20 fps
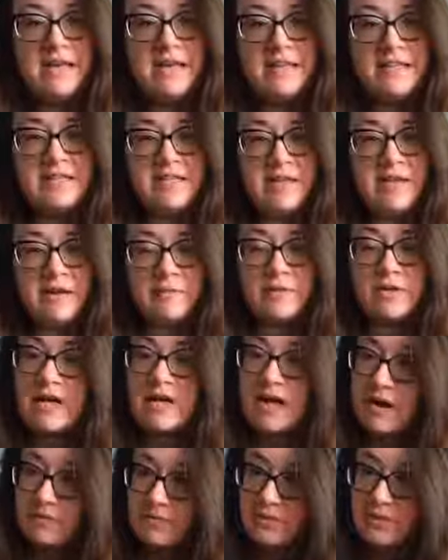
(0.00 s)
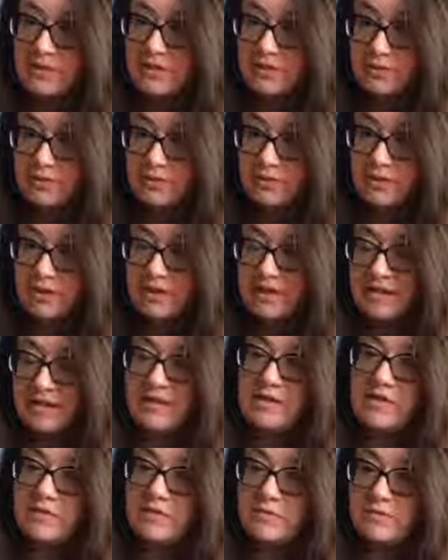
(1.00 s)
that they would cut really short and
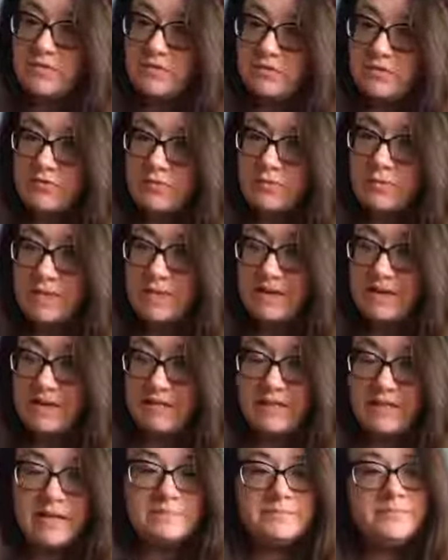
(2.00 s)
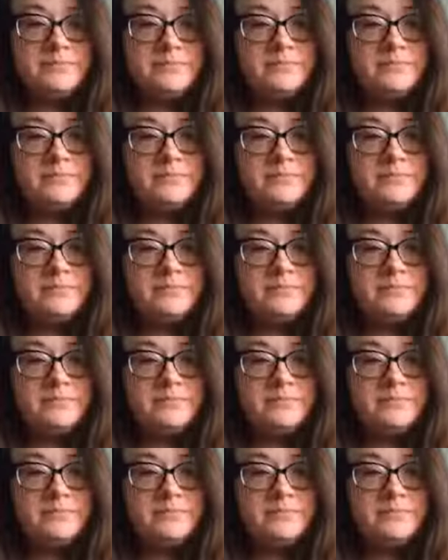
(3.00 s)
then use for weaving.